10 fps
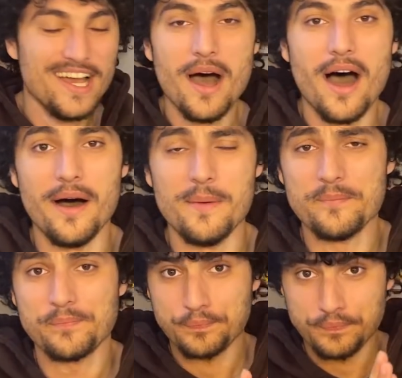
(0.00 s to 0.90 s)

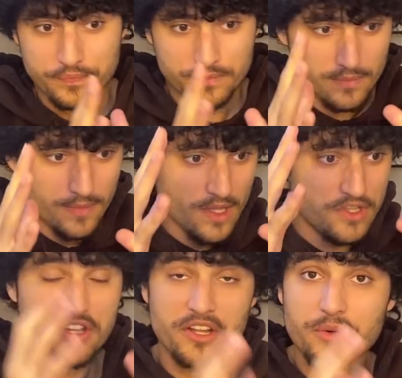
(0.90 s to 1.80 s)

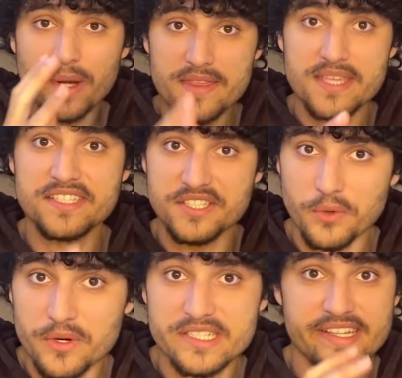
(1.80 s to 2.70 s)
You can create these
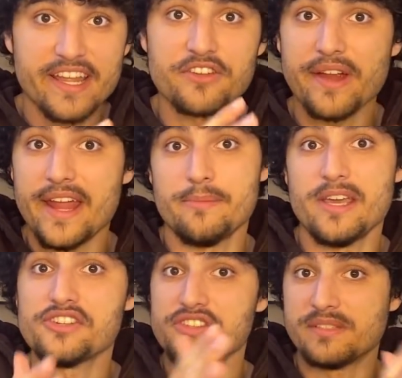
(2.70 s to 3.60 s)
stories in your
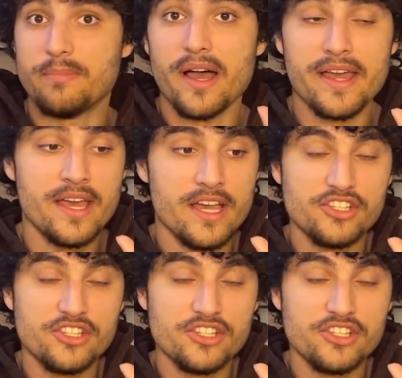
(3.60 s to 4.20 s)
animations by